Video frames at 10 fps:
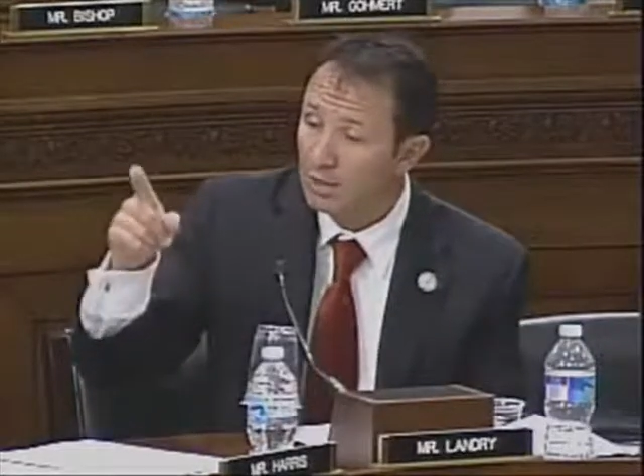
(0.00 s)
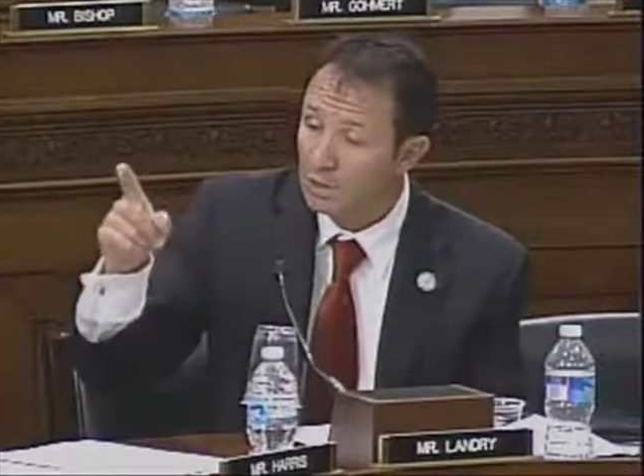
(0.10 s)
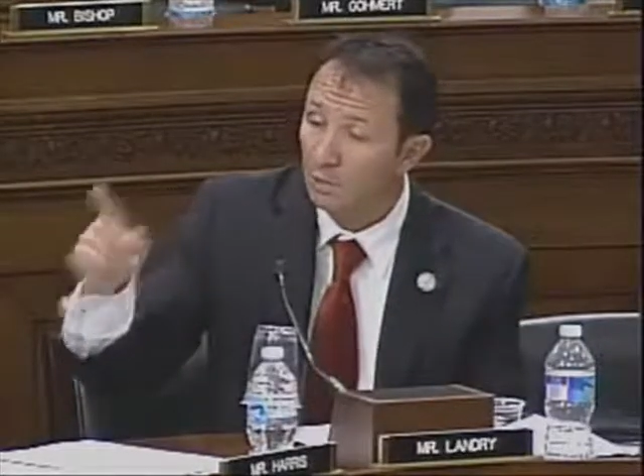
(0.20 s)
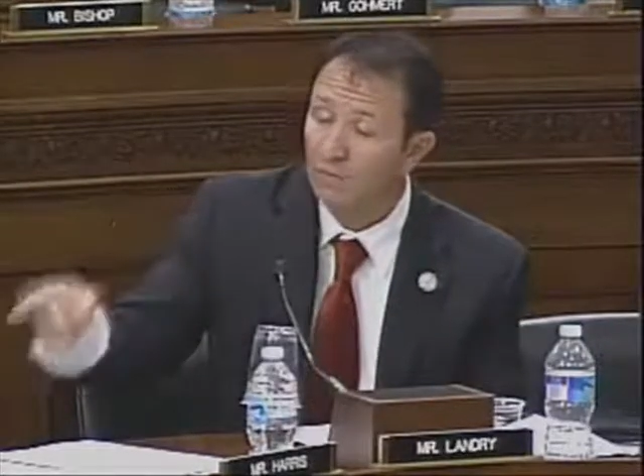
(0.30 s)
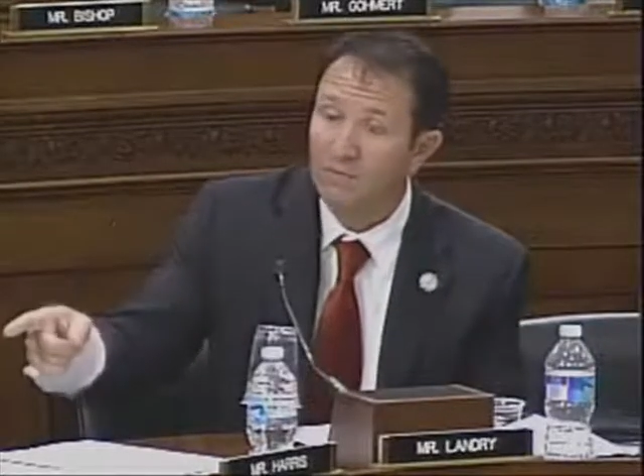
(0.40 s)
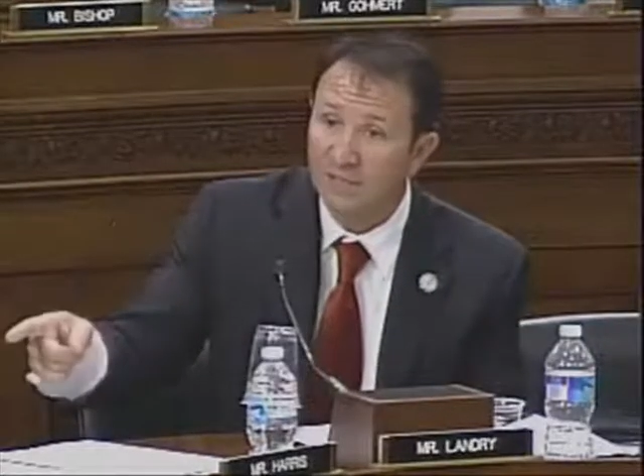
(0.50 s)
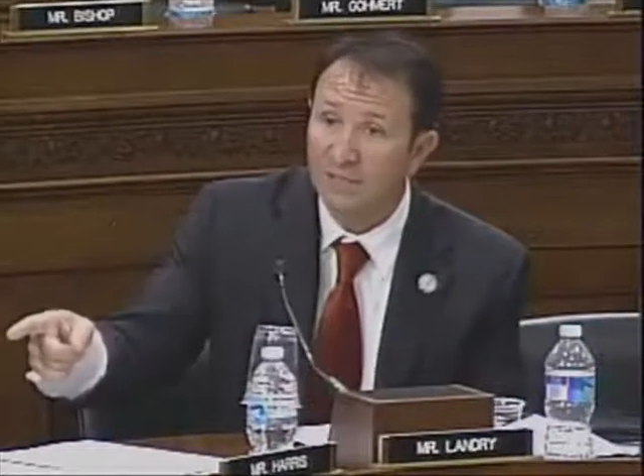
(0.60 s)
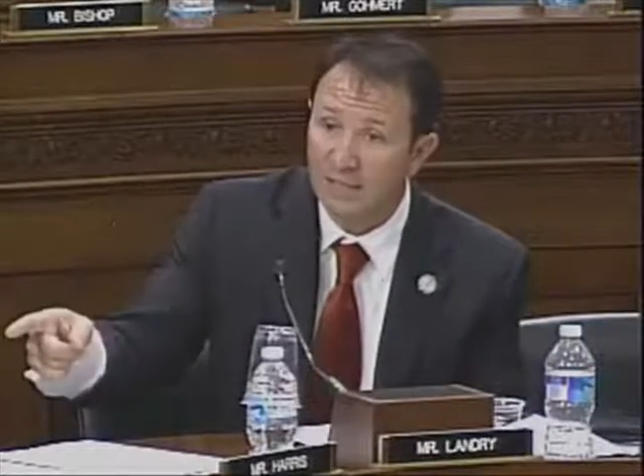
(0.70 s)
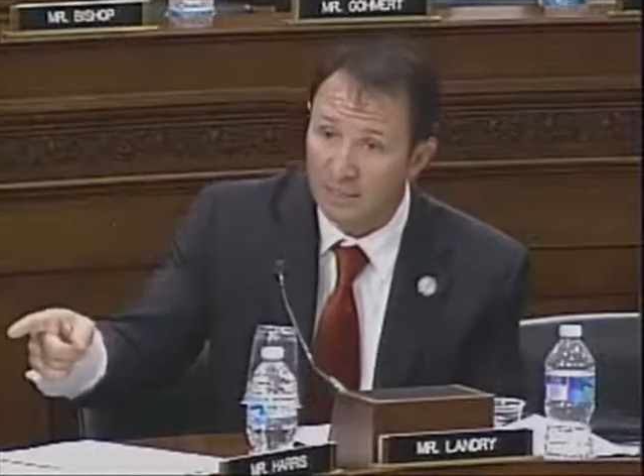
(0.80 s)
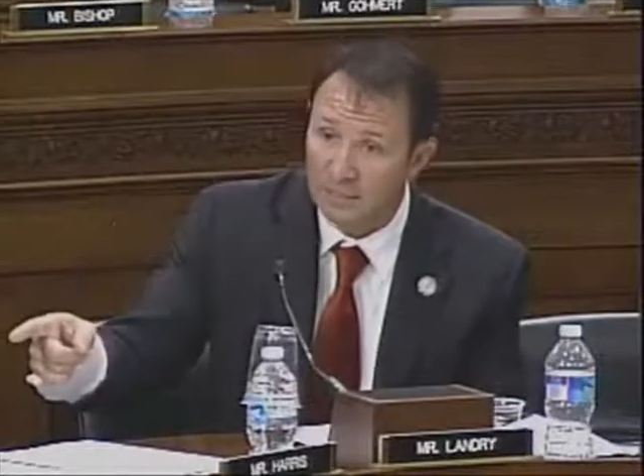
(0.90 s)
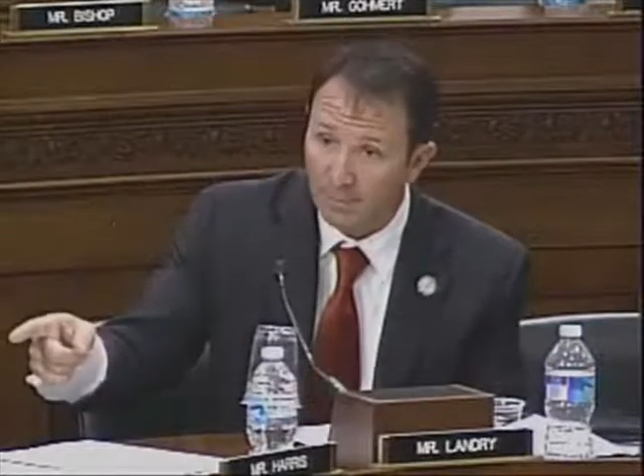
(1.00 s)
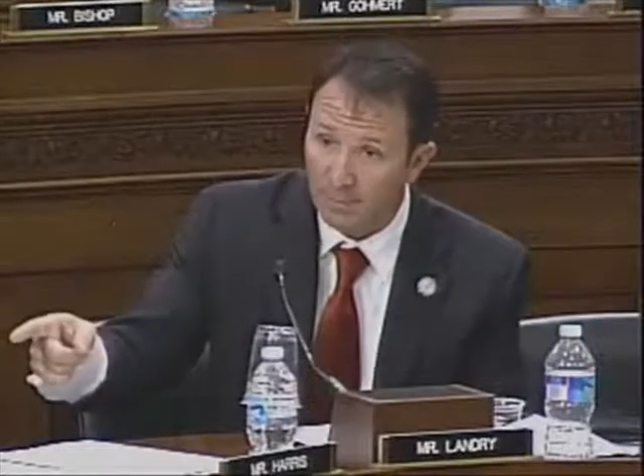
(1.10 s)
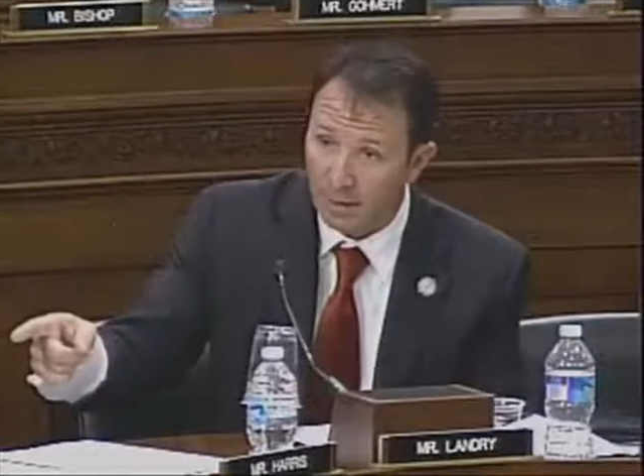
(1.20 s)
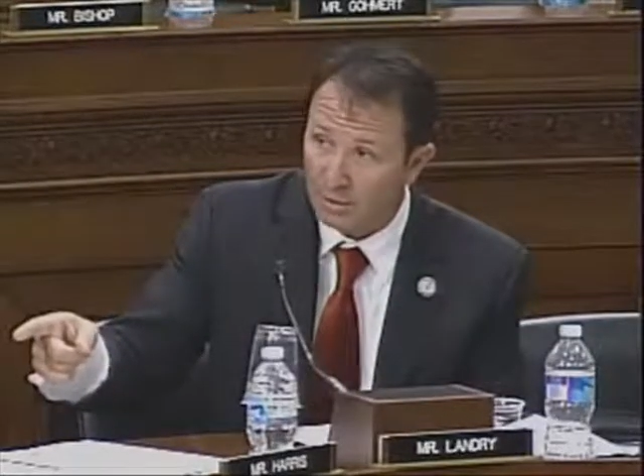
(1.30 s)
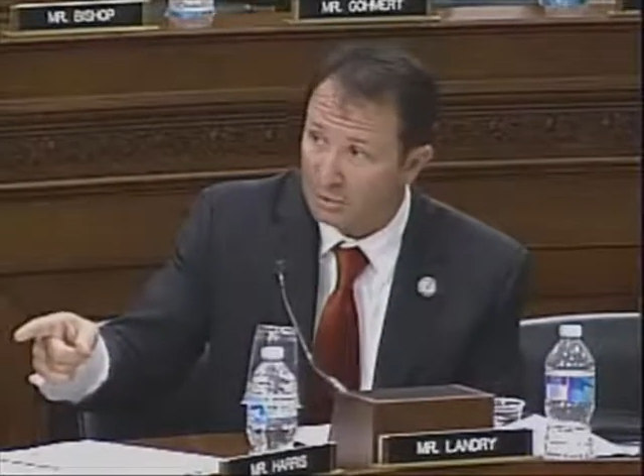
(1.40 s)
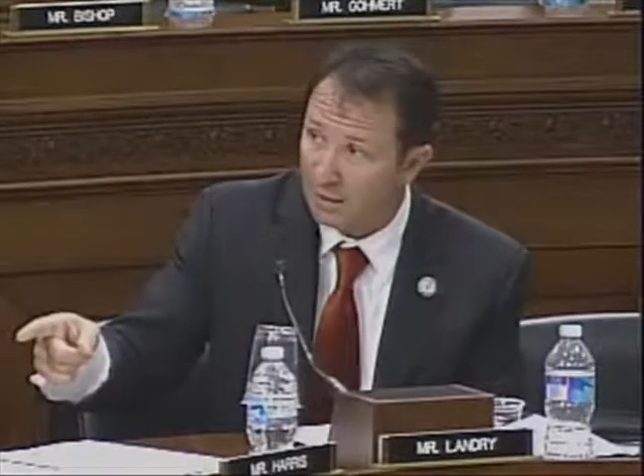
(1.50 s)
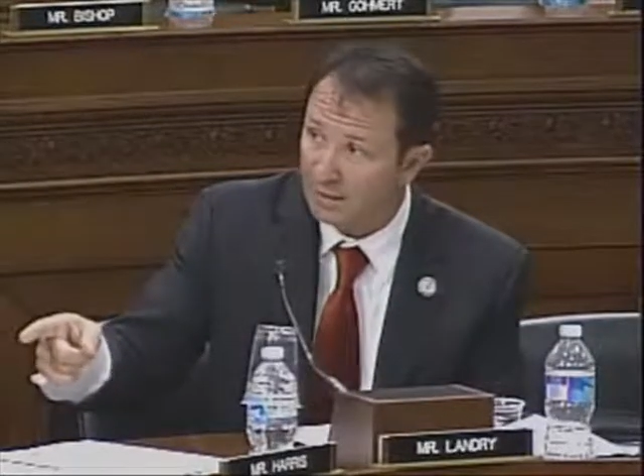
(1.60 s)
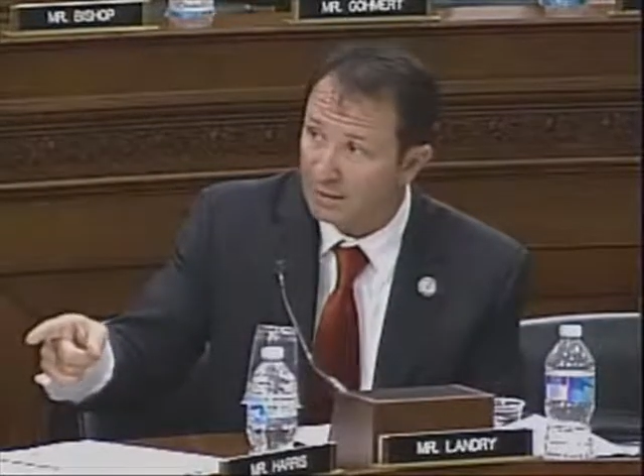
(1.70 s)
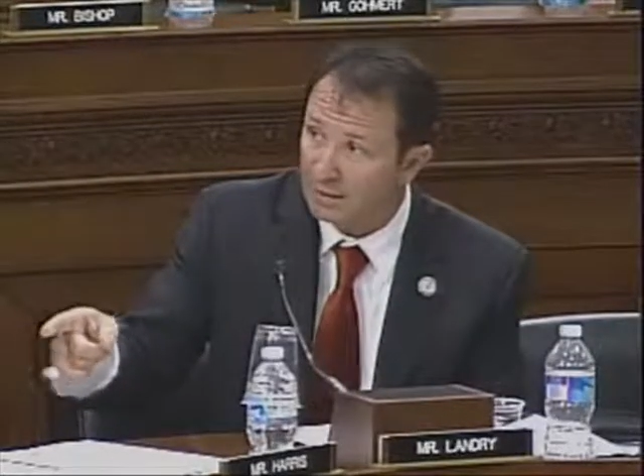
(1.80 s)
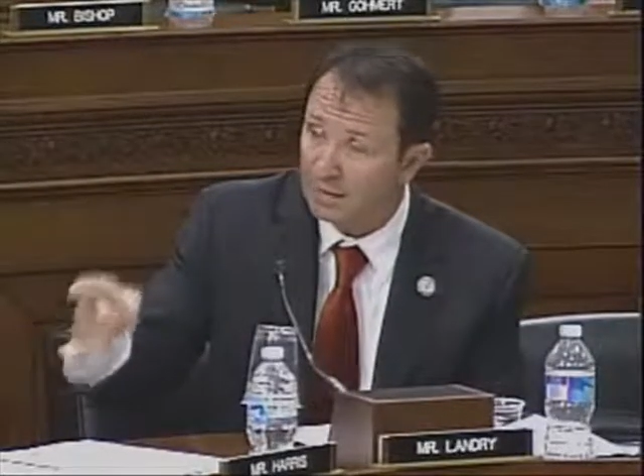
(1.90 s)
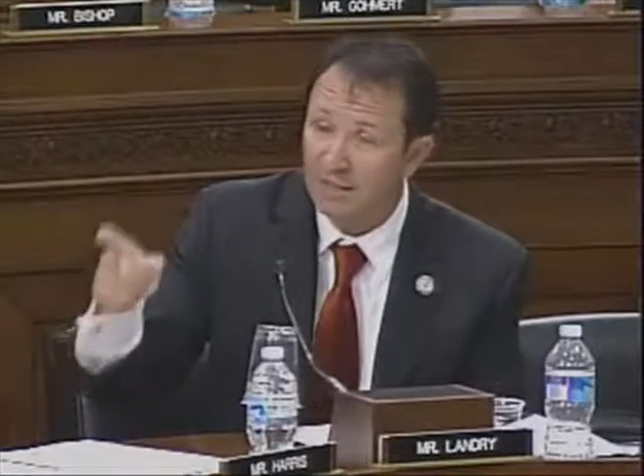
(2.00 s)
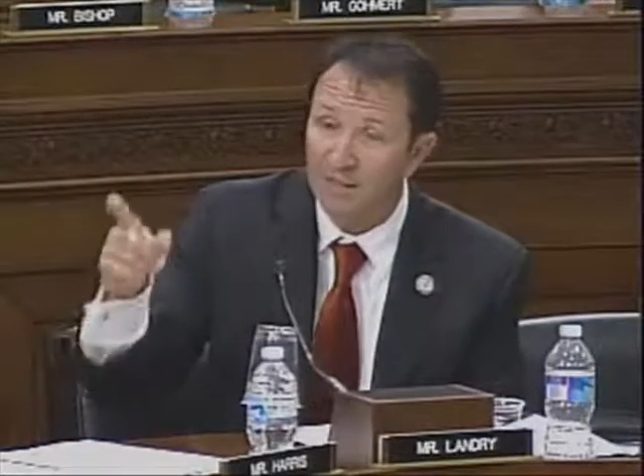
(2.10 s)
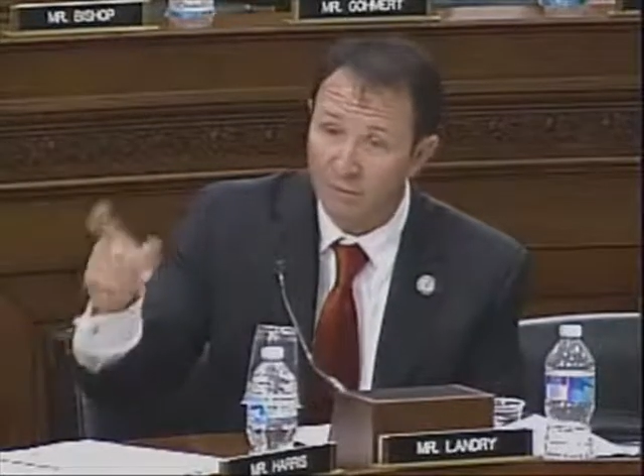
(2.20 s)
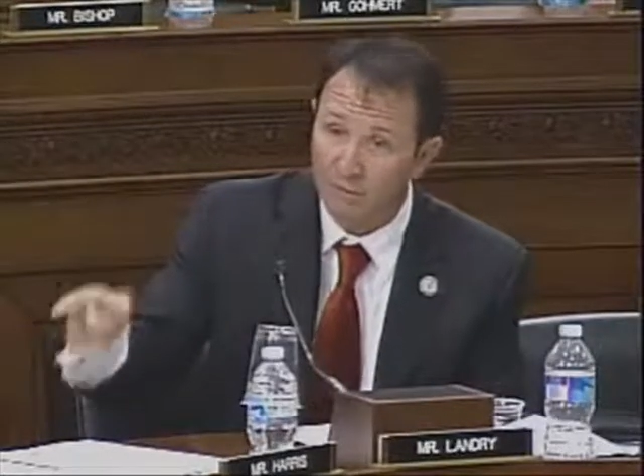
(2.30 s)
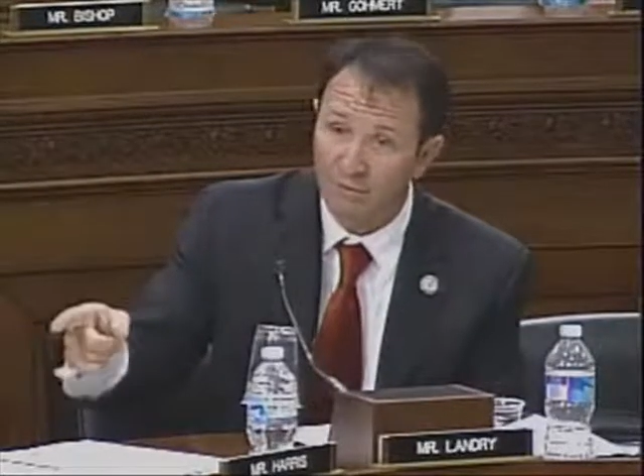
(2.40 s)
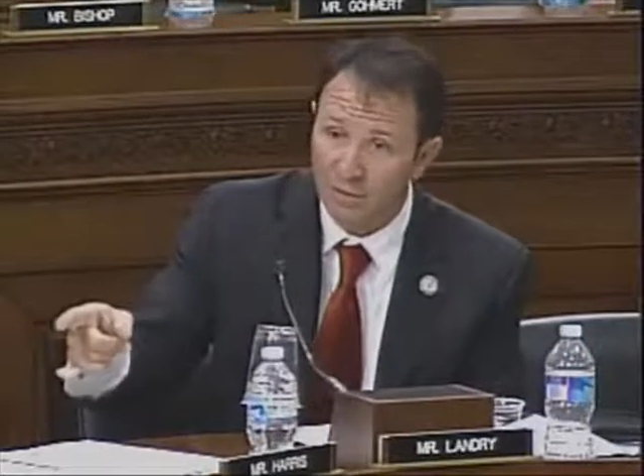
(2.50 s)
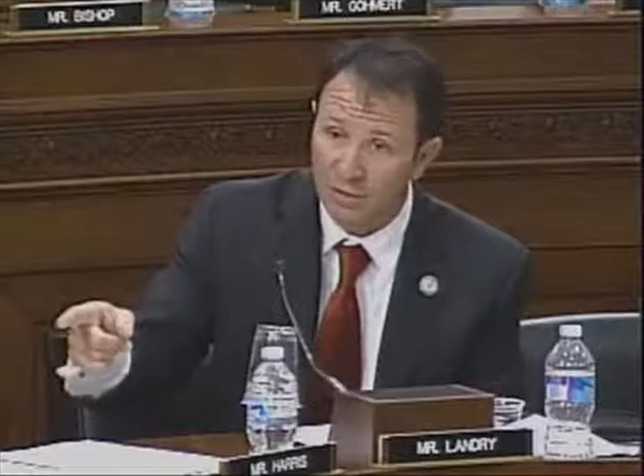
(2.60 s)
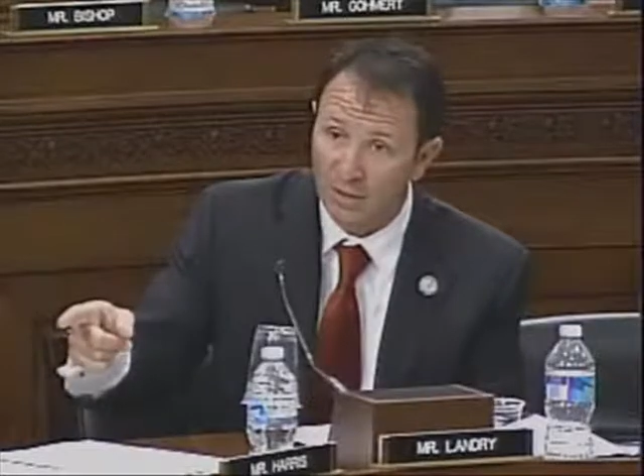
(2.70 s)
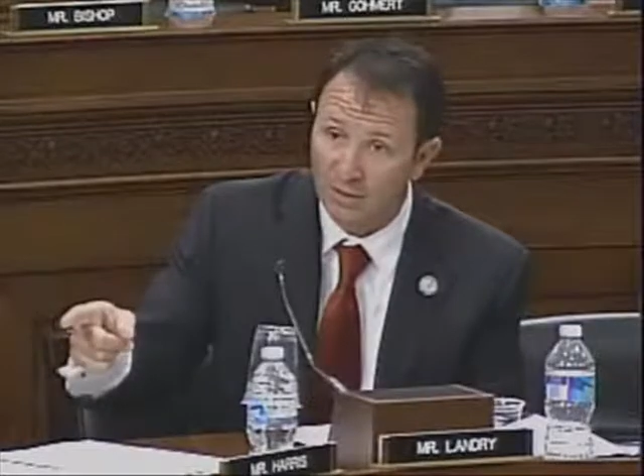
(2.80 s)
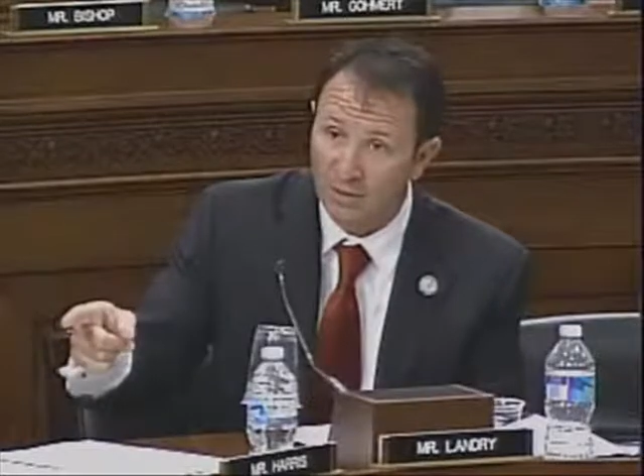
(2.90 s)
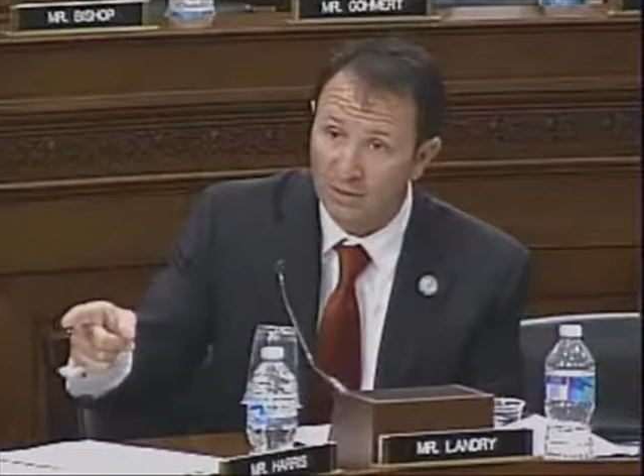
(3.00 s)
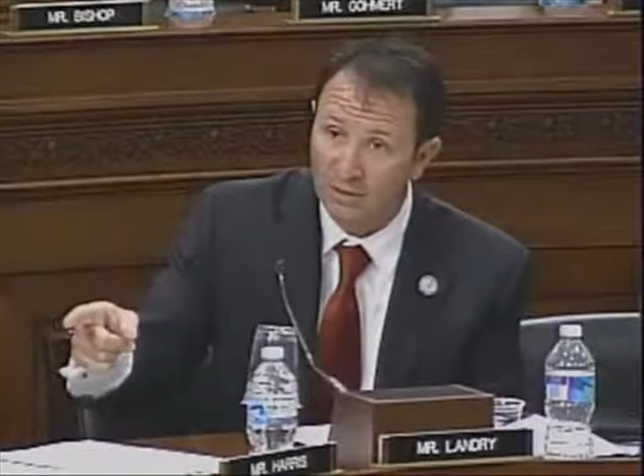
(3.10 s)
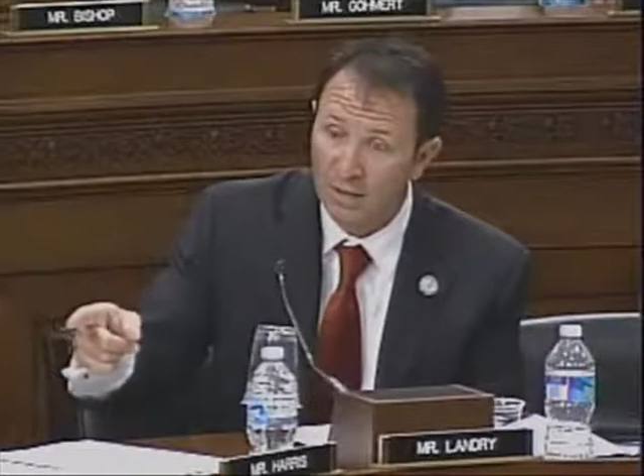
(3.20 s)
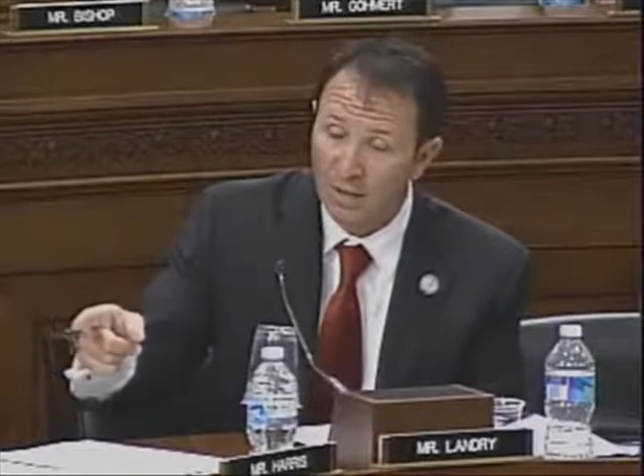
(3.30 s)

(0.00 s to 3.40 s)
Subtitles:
to oversee his subcontractors and his service companies,